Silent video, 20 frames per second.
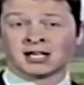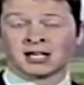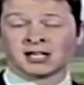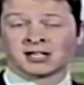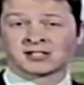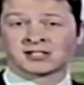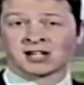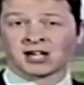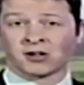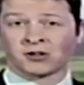
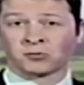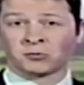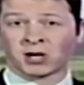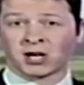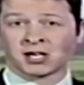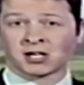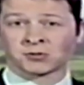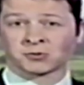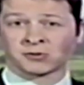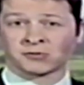in South
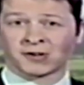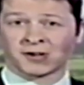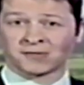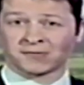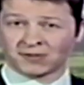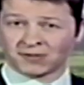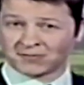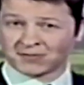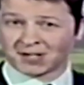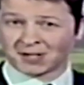Wales, we've had
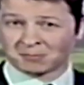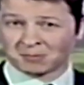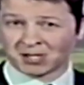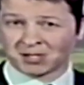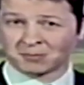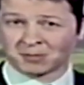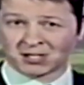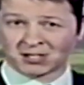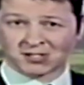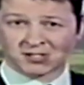15
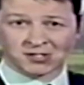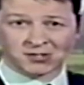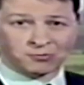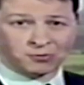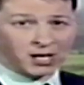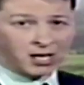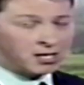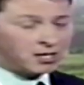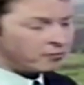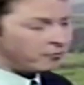millimetres of
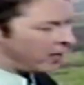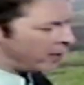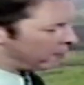rain, and